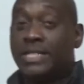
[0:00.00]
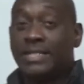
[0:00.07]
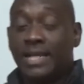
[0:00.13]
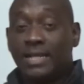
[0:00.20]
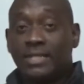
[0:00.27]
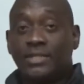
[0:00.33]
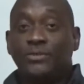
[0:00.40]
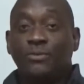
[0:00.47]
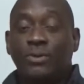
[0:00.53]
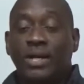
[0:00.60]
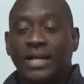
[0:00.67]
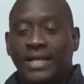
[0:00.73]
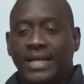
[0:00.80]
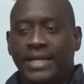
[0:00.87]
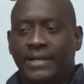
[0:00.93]
That is the rule
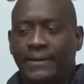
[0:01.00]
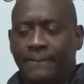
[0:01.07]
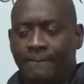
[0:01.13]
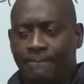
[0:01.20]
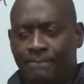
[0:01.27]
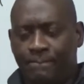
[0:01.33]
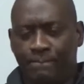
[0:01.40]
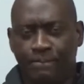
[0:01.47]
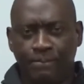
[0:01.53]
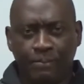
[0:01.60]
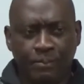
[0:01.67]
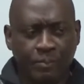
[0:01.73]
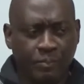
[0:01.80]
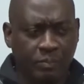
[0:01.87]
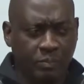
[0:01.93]
again.
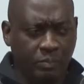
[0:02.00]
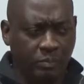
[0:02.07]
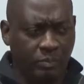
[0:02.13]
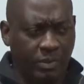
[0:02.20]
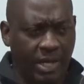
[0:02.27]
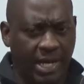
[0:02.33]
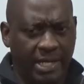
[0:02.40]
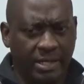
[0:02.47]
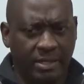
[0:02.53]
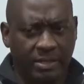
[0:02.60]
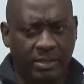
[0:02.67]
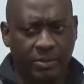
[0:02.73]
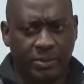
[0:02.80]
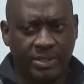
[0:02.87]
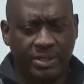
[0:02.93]
I'm
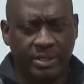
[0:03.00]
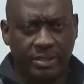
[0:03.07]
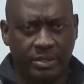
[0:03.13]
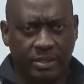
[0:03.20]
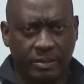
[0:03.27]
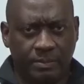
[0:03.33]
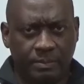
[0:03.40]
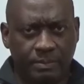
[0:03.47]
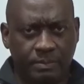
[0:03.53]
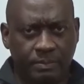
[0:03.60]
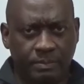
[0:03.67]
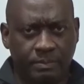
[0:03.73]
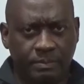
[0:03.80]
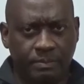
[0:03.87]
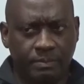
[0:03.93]
not going to
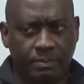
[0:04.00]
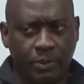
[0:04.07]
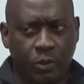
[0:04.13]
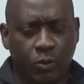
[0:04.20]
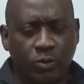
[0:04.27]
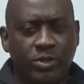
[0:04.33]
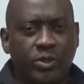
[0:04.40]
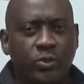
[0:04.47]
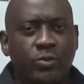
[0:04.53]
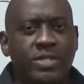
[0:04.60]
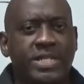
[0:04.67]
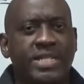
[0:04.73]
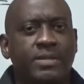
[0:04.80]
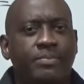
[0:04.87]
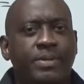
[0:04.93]
go too
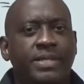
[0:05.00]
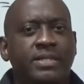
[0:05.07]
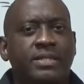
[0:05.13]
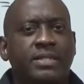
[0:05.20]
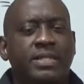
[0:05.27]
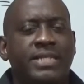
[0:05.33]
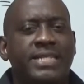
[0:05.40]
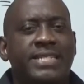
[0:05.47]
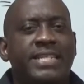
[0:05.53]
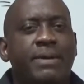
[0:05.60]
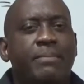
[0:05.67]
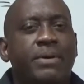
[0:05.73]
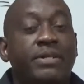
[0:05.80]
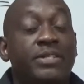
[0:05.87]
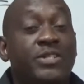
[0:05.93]
deep into the
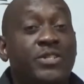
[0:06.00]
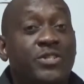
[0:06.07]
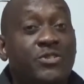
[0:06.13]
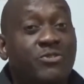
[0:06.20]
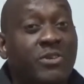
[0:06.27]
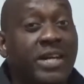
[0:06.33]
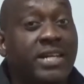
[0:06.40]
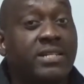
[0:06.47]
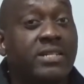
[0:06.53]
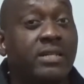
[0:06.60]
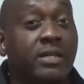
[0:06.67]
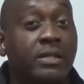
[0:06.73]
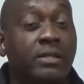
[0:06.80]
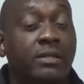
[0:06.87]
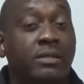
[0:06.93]

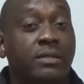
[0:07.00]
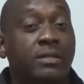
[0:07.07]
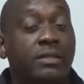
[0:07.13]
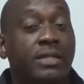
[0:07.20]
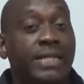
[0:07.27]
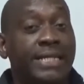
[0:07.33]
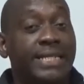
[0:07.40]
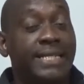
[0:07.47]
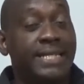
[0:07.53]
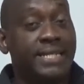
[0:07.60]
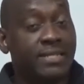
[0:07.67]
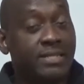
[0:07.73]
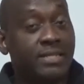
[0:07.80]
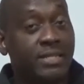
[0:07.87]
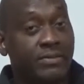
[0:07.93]
demonstration in
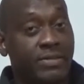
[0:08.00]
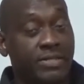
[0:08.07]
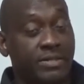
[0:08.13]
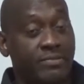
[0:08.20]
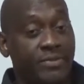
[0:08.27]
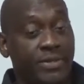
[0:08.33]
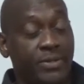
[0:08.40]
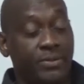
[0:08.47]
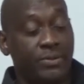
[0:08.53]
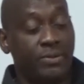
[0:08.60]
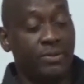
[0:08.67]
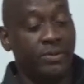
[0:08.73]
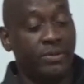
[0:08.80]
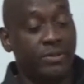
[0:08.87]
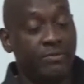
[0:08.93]
this series of
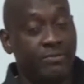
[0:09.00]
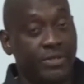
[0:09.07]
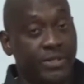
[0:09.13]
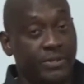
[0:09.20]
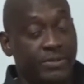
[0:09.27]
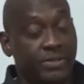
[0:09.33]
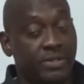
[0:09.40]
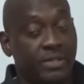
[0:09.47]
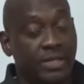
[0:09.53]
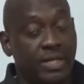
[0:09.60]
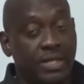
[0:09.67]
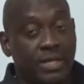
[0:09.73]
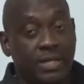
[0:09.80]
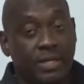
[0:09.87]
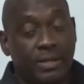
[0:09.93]
videos.
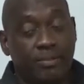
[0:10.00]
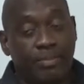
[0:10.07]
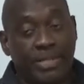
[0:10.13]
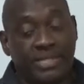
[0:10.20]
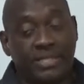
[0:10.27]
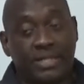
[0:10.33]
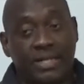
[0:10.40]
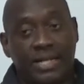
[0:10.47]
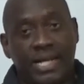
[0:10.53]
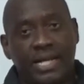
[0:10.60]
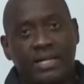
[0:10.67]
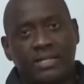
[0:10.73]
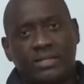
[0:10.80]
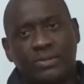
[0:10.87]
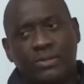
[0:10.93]
Basically,
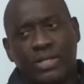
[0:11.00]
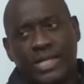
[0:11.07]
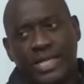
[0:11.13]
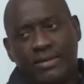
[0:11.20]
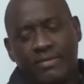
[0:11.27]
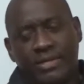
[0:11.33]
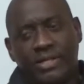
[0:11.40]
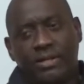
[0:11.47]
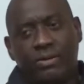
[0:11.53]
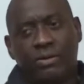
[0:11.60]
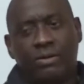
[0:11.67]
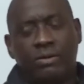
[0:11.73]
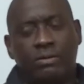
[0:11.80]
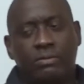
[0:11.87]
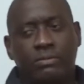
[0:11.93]
I'm just going to give you the
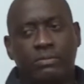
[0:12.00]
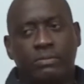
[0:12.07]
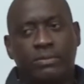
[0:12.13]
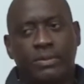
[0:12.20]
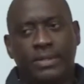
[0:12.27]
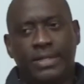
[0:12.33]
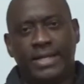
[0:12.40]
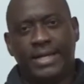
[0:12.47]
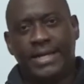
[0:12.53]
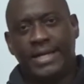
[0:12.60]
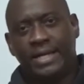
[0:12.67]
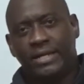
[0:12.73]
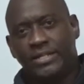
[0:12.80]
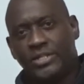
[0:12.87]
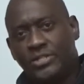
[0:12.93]
law,
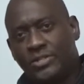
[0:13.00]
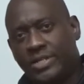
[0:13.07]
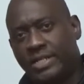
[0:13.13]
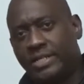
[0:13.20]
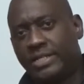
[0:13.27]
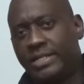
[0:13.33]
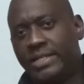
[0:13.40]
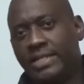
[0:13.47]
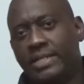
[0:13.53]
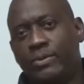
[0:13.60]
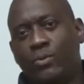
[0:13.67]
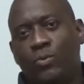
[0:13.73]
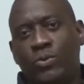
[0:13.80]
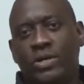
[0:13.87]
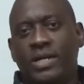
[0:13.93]
illustrate the
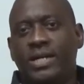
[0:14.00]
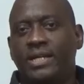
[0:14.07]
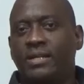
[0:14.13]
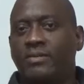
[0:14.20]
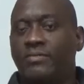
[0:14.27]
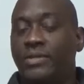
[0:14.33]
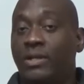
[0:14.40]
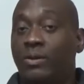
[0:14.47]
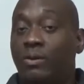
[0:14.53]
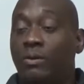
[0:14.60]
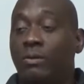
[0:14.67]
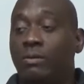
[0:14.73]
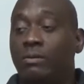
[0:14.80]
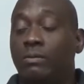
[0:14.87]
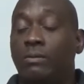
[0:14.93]
working of the law,